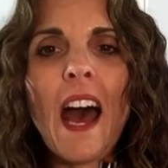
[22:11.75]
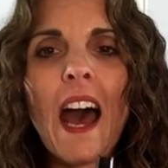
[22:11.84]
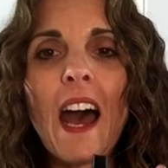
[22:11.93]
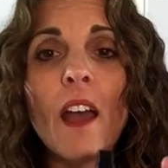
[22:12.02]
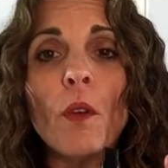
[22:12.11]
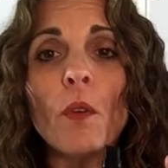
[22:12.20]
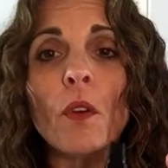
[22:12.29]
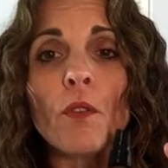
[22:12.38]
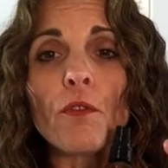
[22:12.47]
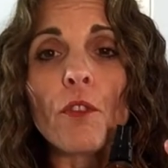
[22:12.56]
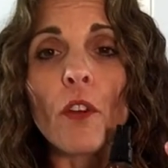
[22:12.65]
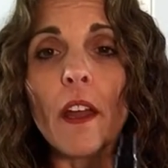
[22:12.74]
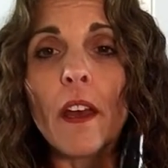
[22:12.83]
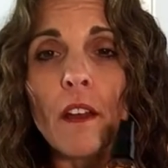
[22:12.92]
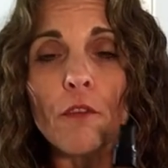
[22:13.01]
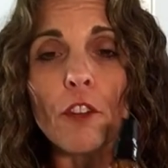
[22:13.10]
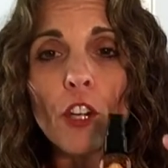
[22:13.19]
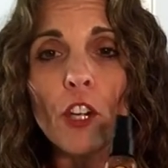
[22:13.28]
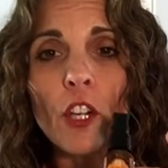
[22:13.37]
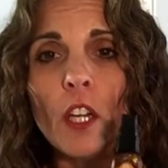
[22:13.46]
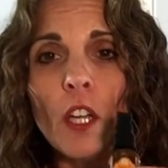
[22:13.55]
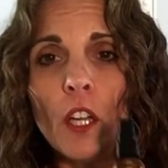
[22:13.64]
I will forever
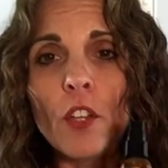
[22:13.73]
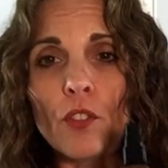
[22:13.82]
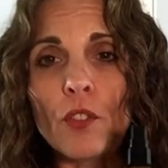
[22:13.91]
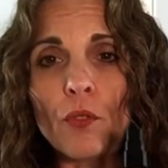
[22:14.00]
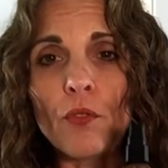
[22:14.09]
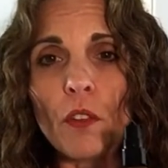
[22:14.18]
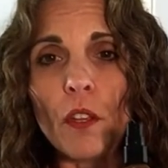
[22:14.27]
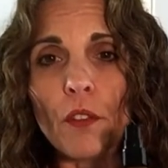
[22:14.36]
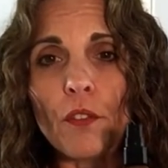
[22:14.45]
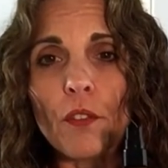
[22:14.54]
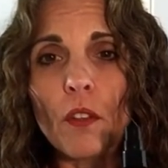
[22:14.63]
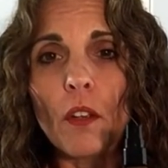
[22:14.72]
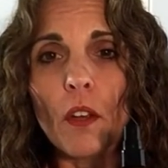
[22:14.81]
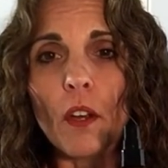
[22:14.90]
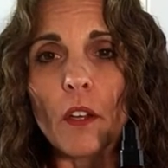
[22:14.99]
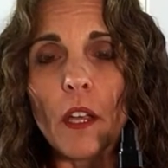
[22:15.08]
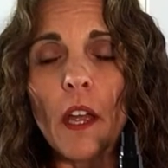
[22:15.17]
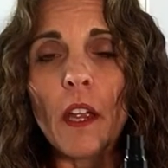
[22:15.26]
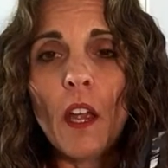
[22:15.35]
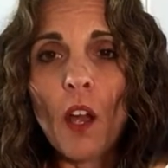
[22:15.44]
use this, okay?